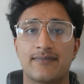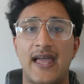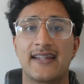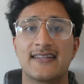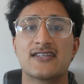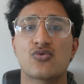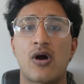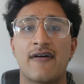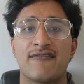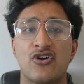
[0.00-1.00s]
And this,
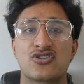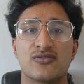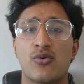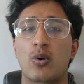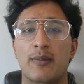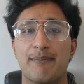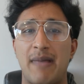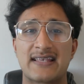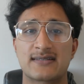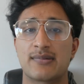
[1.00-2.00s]
first of all, would
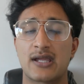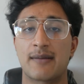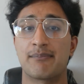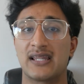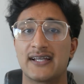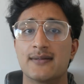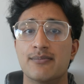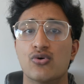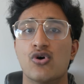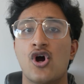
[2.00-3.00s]
best be
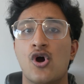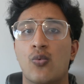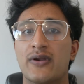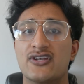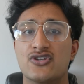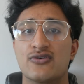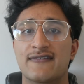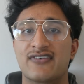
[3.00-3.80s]
applicable when you're doing,